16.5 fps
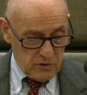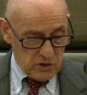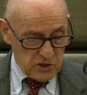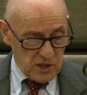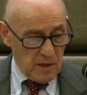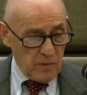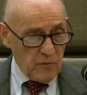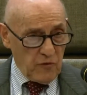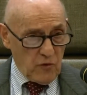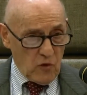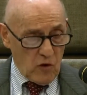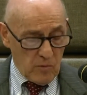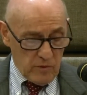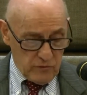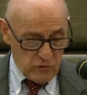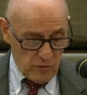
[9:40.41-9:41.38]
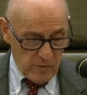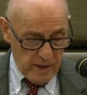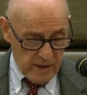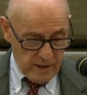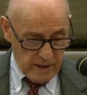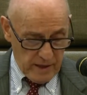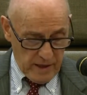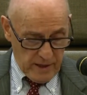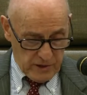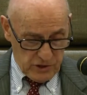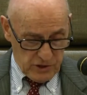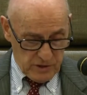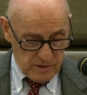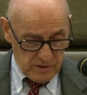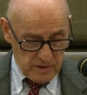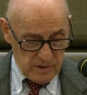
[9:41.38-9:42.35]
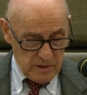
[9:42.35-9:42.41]
to some form of dramatic
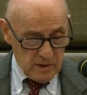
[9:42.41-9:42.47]
action,